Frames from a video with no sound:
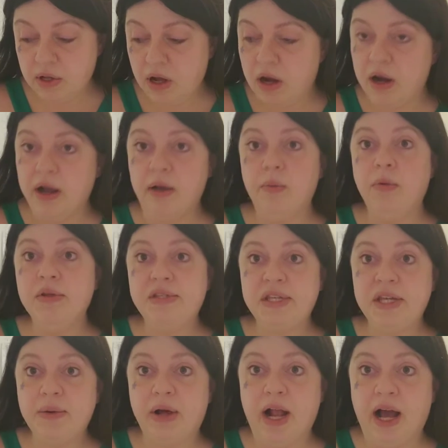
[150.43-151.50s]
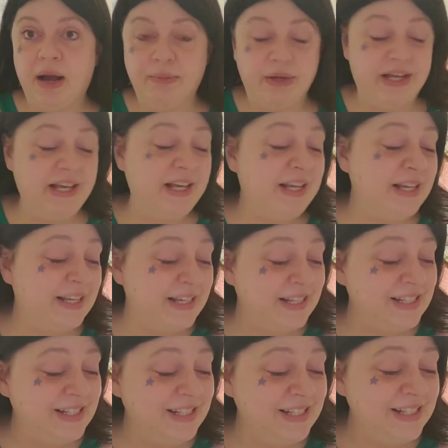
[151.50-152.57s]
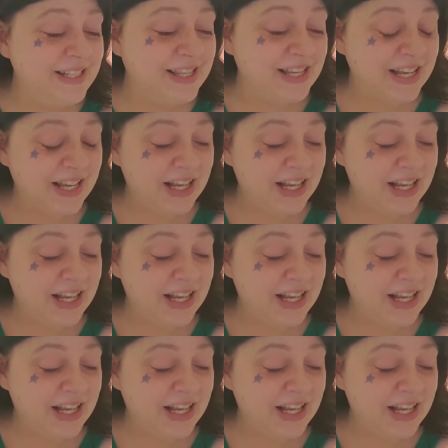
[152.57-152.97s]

All right, we'll see what happens.